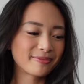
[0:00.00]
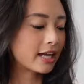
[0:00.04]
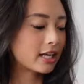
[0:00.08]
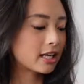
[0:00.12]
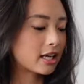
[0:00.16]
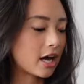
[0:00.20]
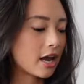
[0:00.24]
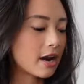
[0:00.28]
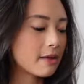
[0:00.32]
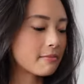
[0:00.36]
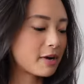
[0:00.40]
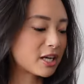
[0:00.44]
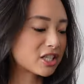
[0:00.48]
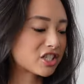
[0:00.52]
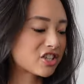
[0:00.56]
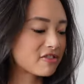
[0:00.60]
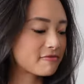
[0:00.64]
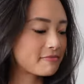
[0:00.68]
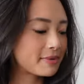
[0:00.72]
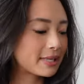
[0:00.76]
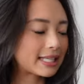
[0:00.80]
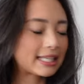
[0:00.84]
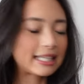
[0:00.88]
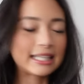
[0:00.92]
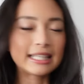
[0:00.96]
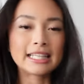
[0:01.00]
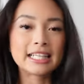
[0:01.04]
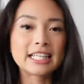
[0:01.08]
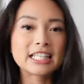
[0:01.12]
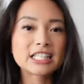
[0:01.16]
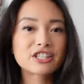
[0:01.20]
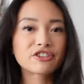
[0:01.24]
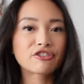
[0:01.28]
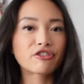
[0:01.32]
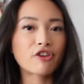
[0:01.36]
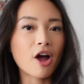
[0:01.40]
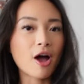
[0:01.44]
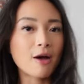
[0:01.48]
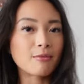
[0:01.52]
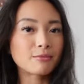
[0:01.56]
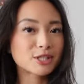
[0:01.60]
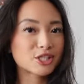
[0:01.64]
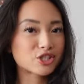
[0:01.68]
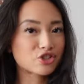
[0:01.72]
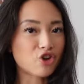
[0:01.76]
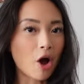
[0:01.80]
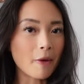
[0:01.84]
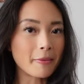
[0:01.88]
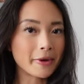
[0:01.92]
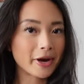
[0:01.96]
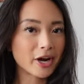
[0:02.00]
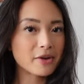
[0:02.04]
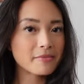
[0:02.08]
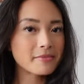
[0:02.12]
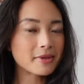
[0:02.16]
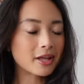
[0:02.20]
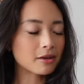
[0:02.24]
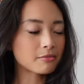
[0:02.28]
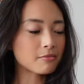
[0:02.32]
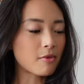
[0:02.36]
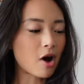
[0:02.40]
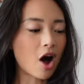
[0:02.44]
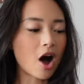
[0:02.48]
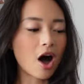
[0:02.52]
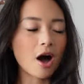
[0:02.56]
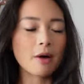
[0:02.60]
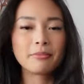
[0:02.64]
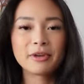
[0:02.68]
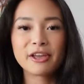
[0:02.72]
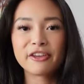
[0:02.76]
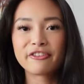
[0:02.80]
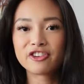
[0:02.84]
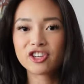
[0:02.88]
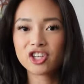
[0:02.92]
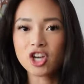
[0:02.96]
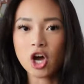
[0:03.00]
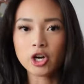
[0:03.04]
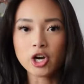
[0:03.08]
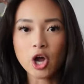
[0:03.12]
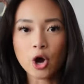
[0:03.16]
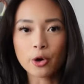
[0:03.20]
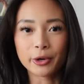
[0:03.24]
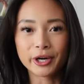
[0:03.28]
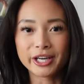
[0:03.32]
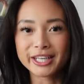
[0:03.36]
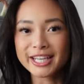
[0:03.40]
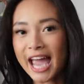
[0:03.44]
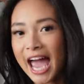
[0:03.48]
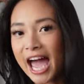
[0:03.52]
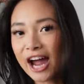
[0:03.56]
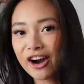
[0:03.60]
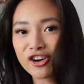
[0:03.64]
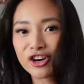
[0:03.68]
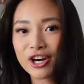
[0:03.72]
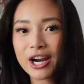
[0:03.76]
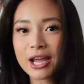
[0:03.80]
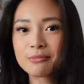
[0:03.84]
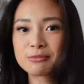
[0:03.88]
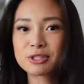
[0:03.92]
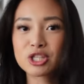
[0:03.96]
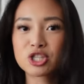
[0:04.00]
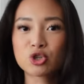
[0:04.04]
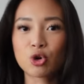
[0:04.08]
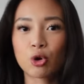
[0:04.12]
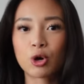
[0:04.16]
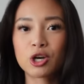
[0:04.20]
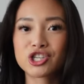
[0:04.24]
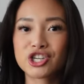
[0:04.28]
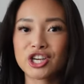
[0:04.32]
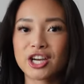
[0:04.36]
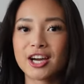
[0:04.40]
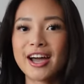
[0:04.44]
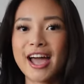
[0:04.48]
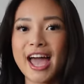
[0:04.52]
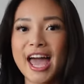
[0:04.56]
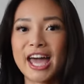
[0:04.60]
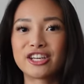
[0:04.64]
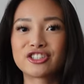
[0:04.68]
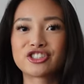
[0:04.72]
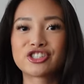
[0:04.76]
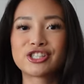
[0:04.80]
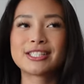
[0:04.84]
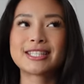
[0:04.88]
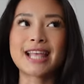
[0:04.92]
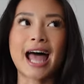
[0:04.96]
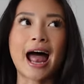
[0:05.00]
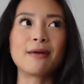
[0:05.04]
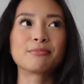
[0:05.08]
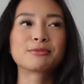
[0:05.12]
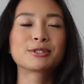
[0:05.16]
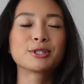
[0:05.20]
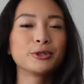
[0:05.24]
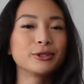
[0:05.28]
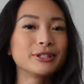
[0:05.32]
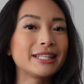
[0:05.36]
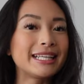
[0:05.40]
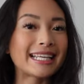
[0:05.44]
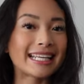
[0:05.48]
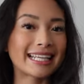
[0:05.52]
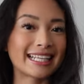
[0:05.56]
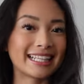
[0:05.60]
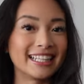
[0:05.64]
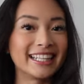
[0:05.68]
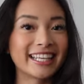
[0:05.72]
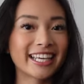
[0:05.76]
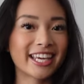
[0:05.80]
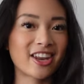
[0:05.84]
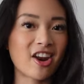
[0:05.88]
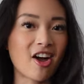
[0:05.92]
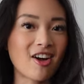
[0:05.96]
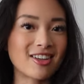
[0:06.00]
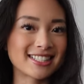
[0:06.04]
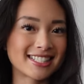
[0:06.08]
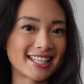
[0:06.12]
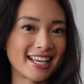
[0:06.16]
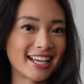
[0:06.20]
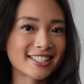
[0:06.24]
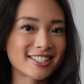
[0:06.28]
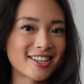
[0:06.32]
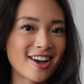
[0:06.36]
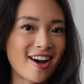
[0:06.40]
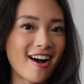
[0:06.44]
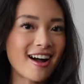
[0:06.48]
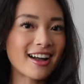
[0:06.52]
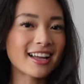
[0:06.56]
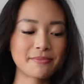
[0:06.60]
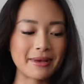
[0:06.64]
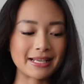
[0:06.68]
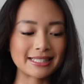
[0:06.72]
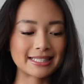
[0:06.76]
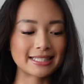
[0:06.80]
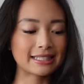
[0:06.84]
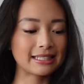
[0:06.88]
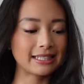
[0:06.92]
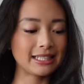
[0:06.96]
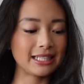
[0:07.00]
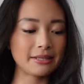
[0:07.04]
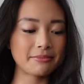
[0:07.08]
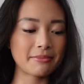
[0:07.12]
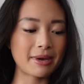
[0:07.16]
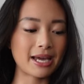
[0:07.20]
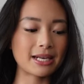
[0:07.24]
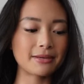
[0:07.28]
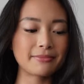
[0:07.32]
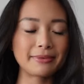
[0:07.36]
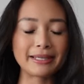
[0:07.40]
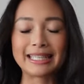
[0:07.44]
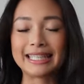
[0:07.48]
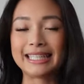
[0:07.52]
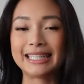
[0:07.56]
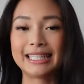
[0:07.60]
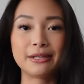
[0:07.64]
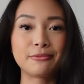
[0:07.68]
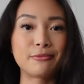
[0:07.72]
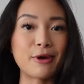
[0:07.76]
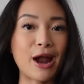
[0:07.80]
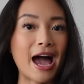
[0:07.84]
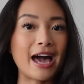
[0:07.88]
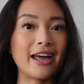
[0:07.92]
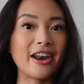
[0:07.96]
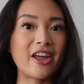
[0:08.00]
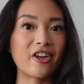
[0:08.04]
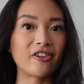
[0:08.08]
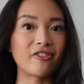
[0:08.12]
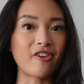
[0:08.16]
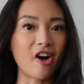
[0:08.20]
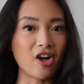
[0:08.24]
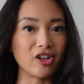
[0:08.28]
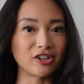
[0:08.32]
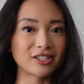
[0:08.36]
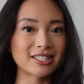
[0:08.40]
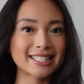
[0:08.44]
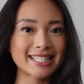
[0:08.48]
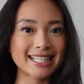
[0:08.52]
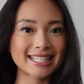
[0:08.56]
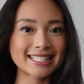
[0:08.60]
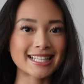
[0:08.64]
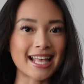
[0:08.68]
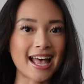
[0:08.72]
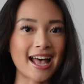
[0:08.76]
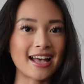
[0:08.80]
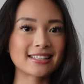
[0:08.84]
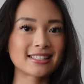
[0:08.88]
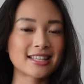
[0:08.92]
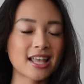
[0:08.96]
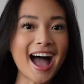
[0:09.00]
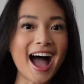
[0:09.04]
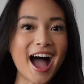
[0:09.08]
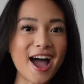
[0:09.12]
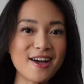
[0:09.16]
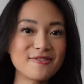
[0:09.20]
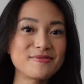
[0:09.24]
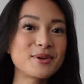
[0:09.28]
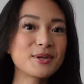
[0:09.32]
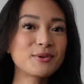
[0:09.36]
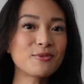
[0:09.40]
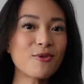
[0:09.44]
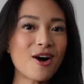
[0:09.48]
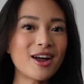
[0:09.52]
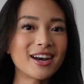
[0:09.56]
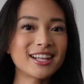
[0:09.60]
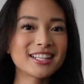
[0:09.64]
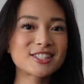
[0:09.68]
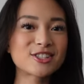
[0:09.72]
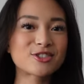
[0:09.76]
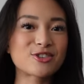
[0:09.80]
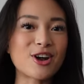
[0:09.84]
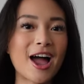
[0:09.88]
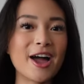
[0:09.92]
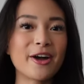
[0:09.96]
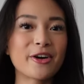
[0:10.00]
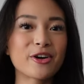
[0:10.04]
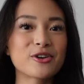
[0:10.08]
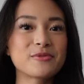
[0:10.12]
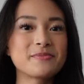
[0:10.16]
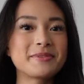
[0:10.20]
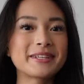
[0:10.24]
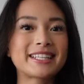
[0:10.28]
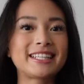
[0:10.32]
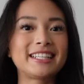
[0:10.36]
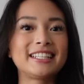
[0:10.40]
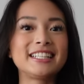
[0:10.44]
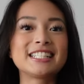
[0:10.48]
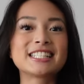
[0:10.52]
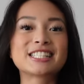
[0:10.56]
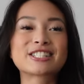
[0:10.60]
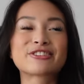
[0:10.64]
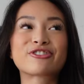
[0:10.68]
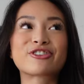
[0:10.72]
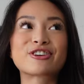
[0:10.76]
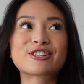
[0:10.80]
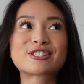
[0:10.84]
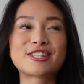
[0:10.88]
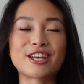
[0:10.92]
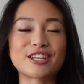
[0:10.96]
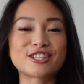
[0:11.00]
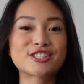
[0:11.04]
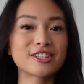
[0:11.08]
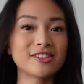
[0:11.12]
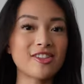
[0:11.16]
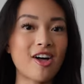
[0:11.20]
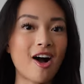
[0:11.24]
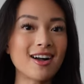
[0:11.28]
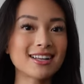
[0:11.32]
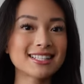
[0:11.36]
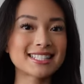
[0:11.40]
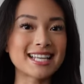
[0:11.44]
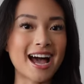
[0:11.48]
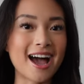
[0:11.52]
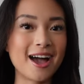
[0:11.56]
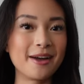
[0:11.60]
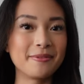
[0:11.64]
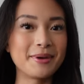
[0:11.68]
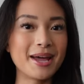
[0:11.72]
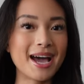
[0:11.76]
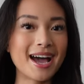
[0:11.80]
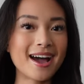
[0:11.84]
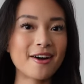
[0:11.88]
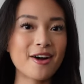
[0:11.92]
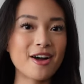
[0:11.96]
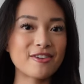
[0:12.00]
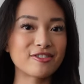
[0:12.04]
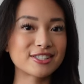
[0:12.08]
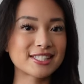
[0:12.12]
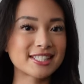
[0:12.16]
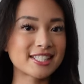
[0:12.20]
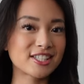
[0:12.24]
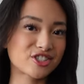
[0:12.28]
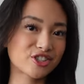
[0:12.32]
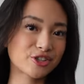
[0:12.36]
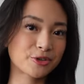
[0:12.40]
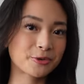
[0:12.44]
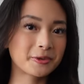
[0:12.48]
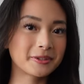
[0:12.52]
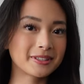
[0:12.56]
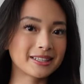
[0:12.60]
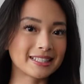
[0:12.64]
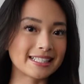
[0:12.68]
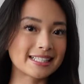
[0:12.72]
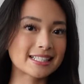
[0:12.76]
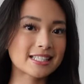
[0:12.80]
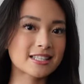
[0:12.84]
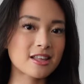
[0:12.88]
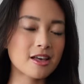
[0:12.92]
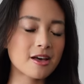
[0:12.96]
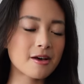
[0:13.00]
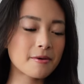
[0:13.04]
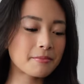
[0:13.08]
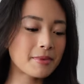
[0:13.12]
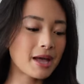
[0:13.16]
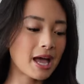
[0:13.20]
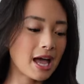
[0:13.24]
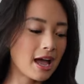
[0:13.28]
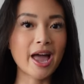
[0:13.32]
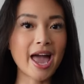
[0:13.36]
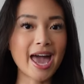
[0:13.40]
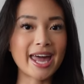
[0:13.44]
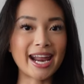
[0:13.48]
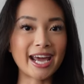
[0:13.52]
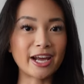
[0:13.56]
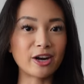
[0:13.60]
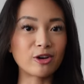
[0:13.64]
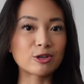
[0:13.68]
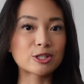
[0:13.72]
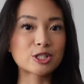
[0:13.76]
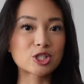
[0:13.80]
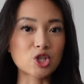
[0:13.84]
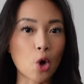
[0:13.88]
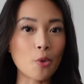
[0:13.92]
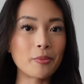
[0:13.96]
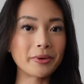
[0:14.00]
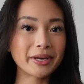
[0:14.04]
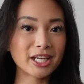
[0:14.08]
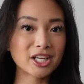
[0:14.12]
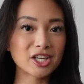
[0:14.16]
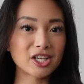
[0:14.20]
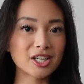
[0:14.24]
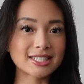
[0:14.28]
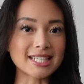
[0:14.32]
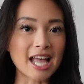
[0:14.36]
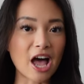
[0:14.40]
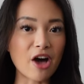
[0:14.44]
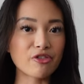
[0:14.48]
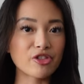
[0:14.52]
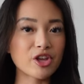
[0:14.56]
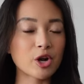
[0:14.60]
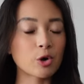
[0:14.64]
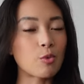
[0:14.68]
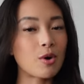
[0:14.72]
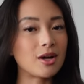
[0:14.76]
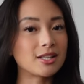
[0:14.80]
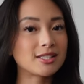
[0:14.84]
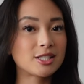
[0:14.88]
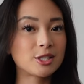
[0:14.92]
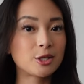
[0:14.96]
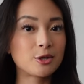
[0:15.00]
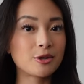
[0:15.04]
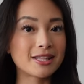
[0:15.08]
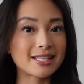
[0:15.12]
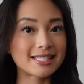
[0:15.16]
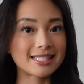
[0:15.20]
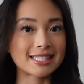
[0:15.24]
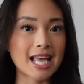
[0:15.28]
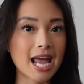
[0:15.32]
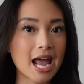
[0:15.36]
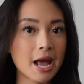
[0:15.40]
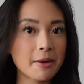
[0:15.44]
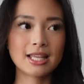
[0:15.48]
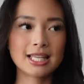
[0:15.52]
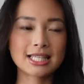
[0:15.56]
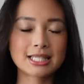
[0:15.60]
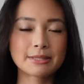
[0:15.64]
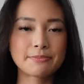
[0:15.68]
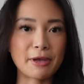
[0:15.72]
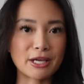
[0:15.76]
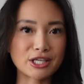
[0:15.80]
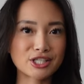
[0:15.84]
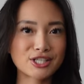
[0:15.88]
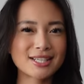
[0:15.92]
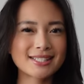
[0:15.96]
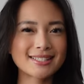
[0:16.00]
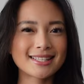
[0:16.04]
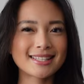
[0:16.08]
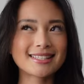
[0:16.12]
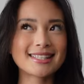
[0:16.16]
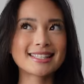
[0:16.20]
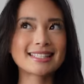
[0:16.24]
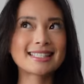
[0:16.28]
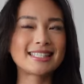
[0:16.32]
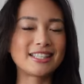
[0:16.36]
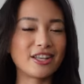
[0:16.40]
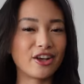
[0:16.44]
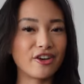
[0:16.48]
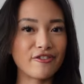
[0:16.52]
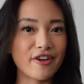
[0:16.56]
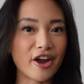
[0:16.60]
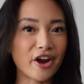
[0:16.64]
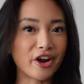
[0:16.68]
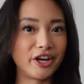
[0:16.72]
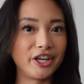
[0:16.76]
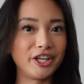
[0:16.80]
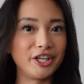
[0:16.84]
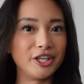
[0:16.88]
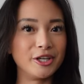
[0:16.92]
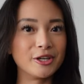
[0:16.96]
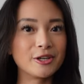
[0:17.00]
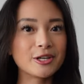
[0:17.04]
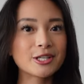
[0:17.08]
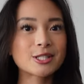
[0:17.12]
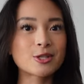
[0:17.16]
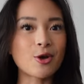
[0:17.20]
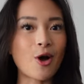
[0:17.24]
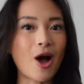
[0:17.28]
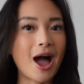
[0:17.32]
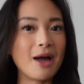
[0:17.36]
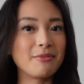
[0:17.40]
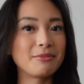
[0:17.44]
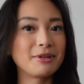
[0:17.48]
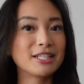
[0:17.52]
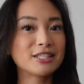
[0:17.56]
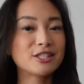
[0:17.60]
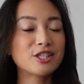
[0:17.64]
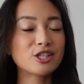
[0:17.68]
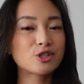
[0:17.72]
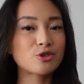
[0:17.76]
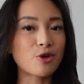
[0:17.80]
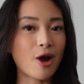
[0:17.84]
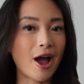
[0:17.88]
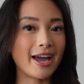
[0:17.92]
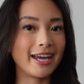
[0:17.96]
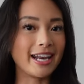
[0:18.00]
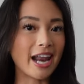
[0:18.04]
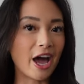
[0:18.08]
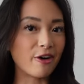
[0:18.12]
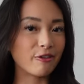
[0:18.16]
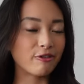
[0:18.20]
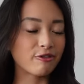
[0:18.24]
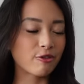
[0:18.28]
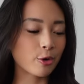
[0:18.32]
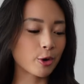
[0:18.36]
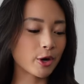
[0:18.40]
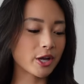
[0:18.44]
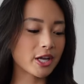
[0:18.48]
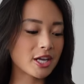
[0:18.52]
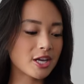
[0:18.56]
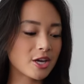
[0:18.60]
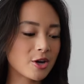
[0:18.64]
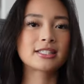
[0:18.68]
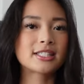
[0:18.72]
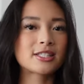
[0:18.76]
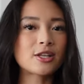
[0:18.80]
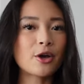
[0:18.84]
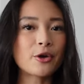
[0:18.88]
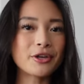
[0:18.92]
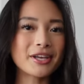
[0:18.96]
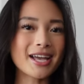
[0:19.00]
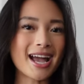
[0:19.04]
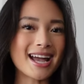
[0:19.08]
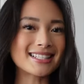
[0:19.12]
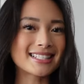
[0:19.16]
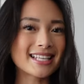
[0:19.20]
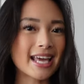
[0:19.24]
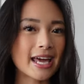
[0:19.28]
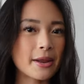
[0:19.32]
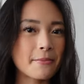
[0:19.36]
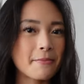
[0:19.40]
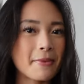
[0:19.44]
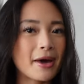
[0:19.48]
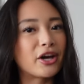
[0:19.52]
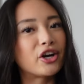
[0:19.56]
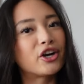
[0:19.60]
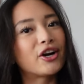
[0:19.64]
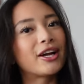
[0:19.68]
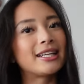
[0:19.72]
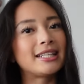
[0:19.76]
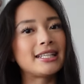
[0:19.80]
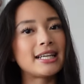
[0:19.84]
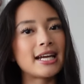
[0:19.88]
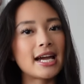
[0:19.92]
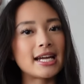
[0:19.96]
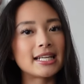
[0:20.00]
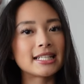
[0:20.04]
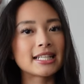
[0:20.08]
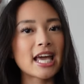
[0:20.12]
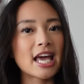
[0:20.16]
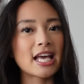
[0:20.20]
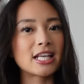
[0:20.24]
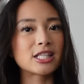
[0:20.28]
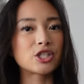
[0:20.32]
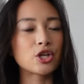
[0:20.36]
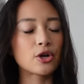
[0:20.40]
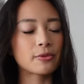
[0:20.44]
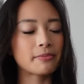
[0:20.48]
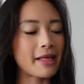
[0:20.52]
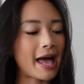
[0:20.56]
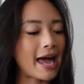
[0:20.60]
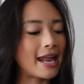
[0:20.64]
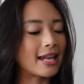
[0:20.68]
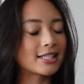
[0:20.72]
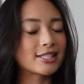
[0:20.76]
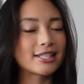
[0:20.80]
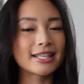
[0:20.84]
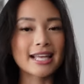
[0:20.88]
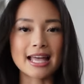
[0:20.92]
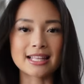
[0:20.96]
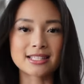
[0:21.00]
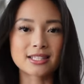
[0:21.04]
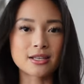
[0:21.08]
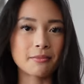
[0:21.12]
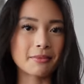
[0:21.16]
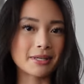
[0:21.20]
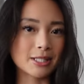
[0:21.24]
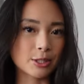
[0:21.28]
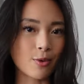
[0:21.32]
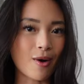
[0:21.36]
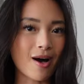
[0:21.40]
I got a bunch of bikinis from Strawberry Milk Mob. If you don't know her yet, her name's Georgia, and she's absolutely killing it on TikTok. Basically made a bikini brand out of all her success. I've been wanting to try out her bikinis for such a long time now, ever since she released them, and I know so many girls out there want to do the same, especially since it's still very new, so I'm here to try it out for you, so you guys get a better idea in case you're planning to get some as